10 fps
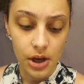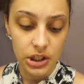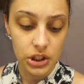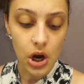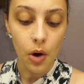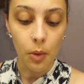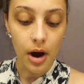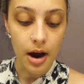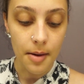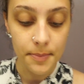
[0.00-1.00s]
So
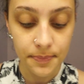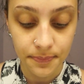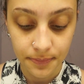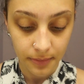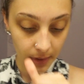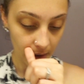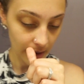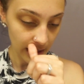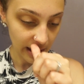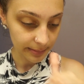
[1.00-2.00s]

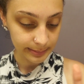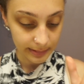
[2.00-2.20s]
yeah.